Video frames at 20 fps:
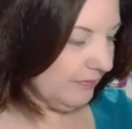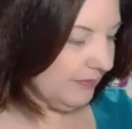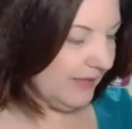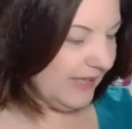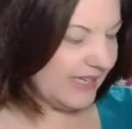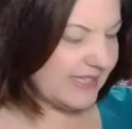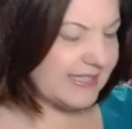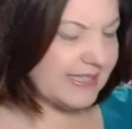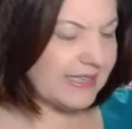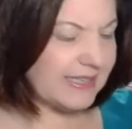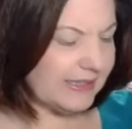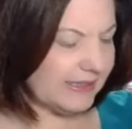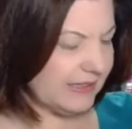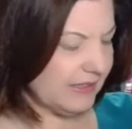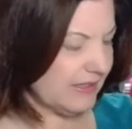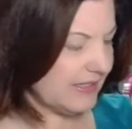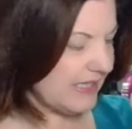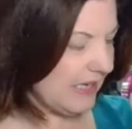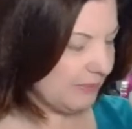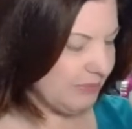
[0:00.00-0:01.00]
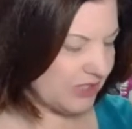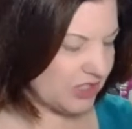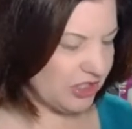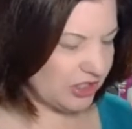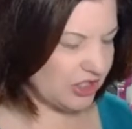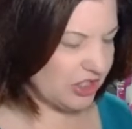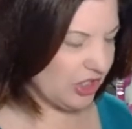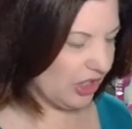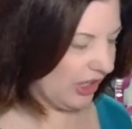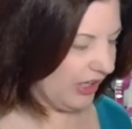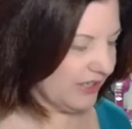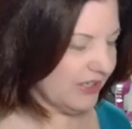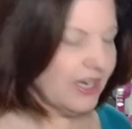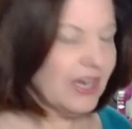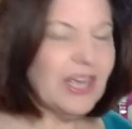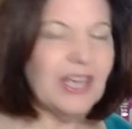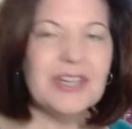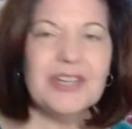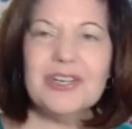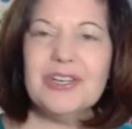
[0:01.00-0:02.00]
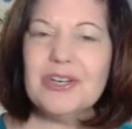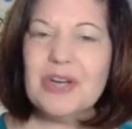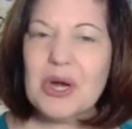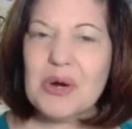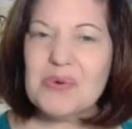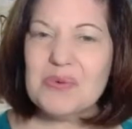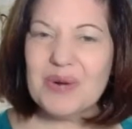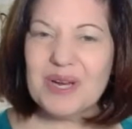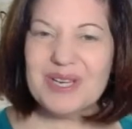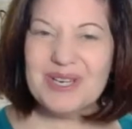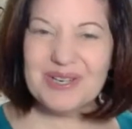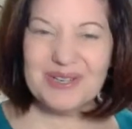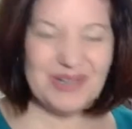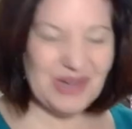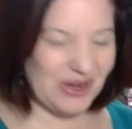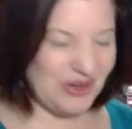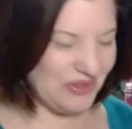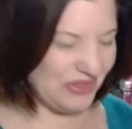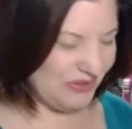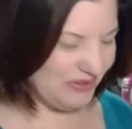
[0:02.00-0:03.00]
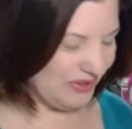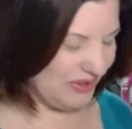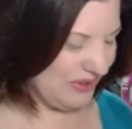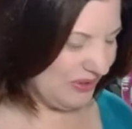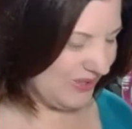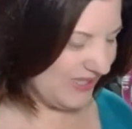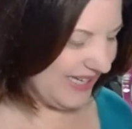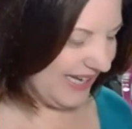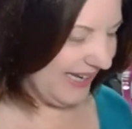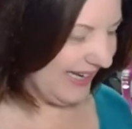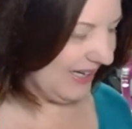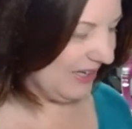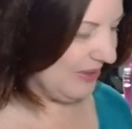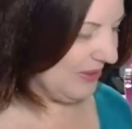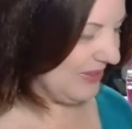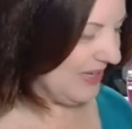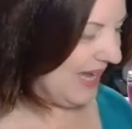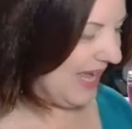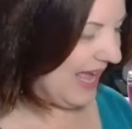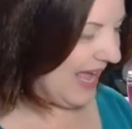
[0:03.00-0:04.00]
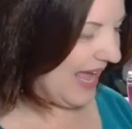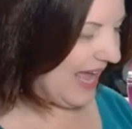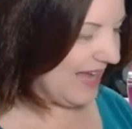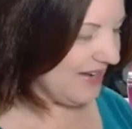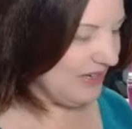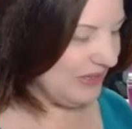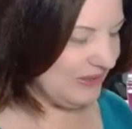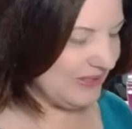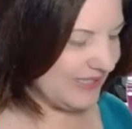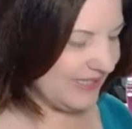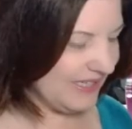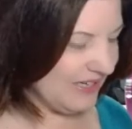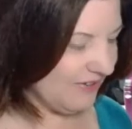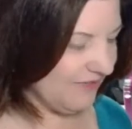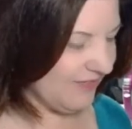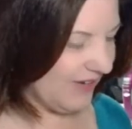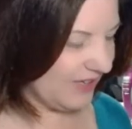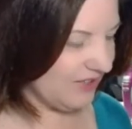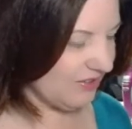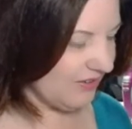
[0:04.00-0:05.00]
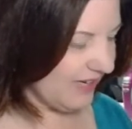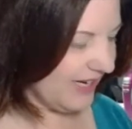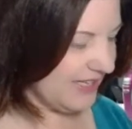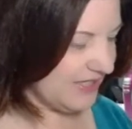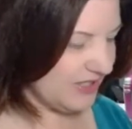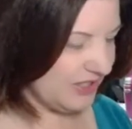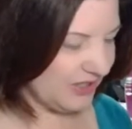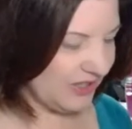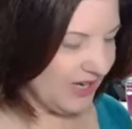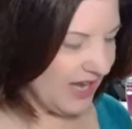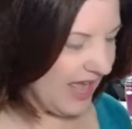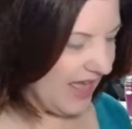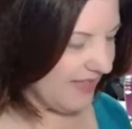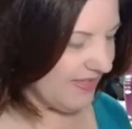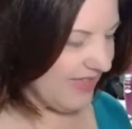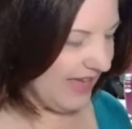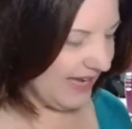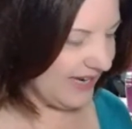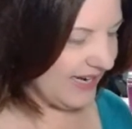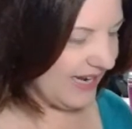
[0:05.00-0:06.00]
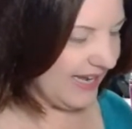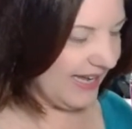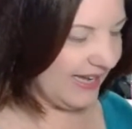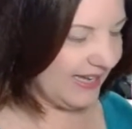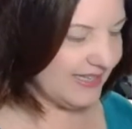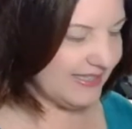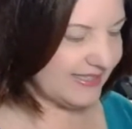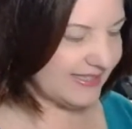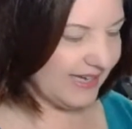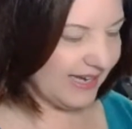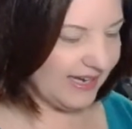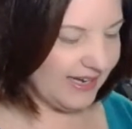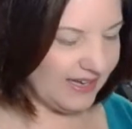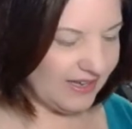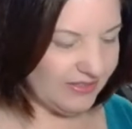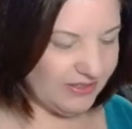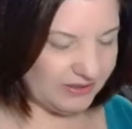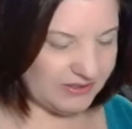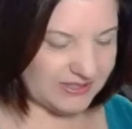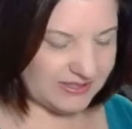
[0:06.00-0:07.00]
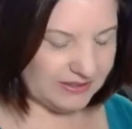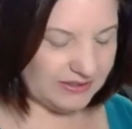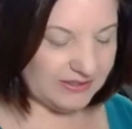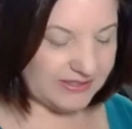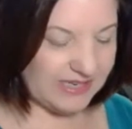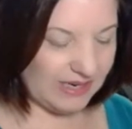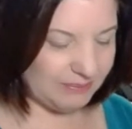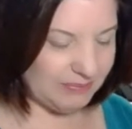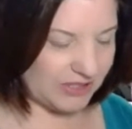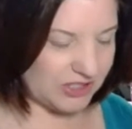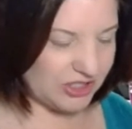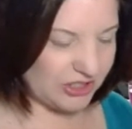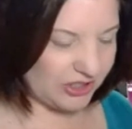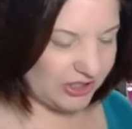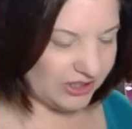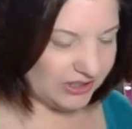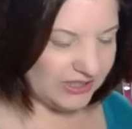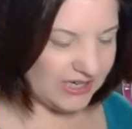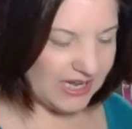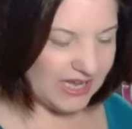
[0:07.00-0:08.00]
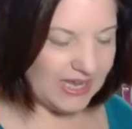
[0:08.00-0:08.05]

It's like a little temperature chart. When you go through town and you see a fundraiser that has those little temperature